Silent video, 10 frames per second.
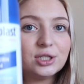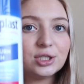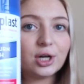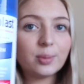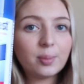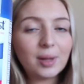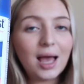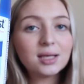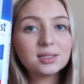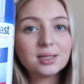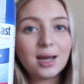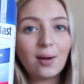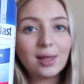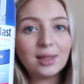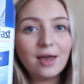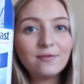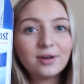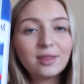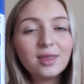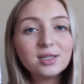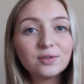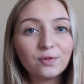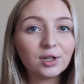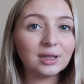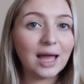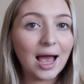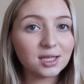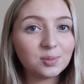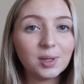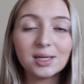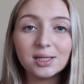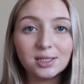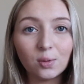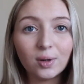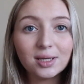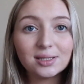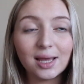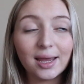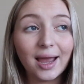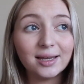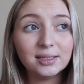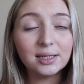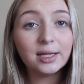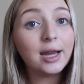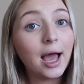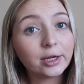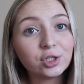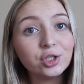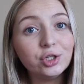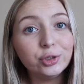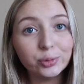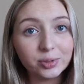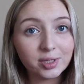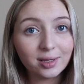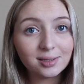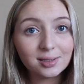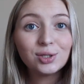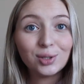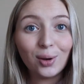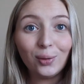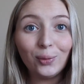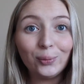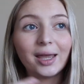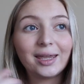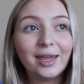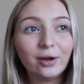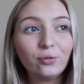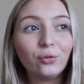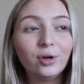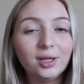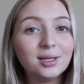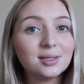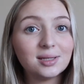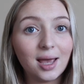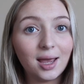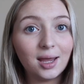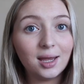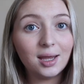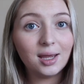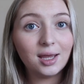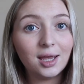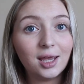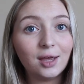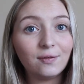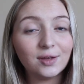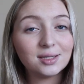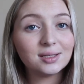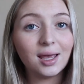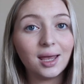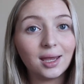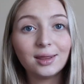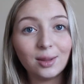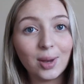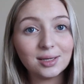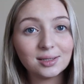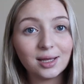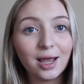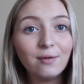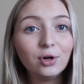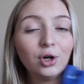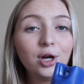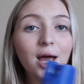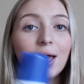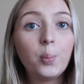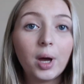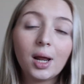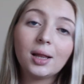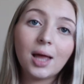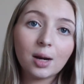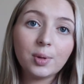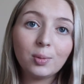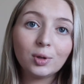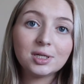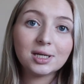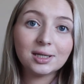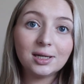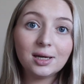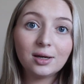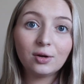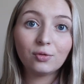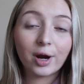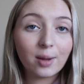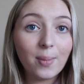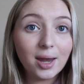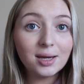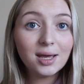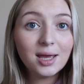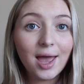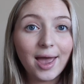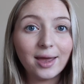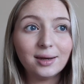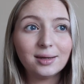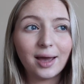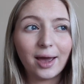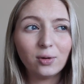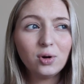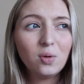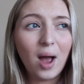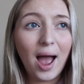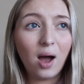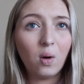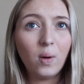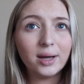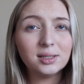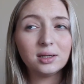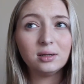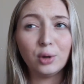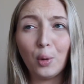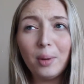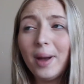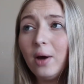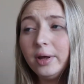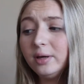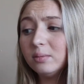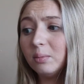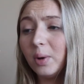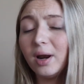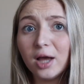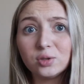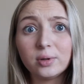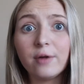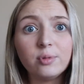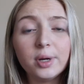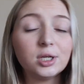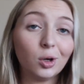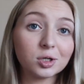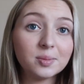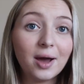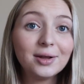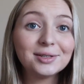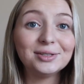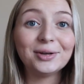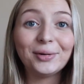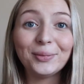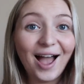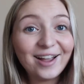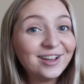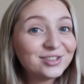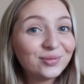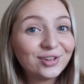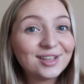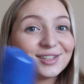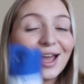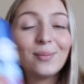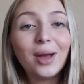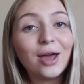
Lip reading: Dermaplast. Now I left this for last because I did want to say I didn't actually use this, so I can't really say if it's like the best thing ever or not, but a lot of people did recommend it, and I don't know how I didn't know about it, but I swear everybody talks about it. So I got some for this time.